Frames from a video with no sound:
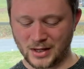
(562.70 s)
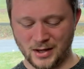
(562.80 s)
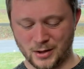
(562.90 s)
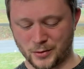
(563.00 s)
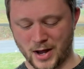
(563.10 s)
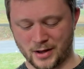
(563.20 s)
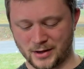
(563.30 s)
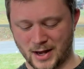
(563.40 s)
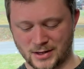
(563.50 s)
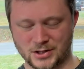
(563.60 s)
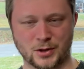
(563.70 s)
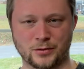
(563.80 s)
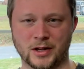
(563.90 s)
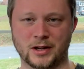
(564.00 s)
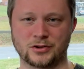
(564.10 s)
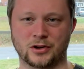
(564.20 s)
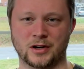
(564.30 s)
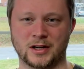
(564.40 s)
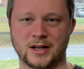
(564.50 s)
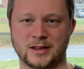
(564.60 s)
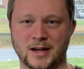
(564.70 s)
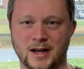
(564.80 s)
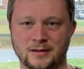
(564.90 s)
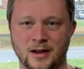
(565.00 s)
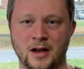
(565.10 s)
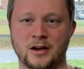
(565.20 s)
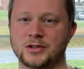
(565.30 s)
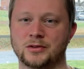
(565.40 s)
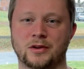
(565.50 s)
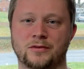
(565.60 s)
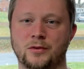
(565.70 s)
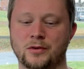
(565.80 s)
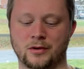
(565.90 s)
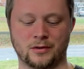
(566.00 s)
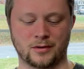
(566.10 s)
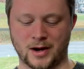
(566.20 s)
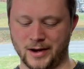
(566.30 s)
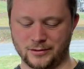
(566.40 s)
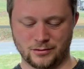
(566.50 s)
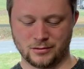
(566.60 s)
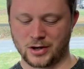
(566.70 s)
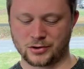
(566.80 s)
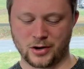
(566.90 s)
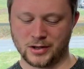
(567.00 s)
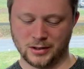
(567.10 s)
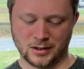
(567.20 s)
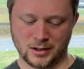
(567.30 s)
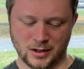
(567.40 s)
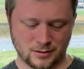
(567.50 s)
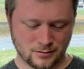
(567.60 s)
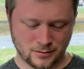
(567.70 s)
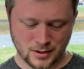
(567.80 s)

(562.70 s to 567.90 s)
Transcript: In reality, I just don't think that you're going to get that. So therefore, I traded it in.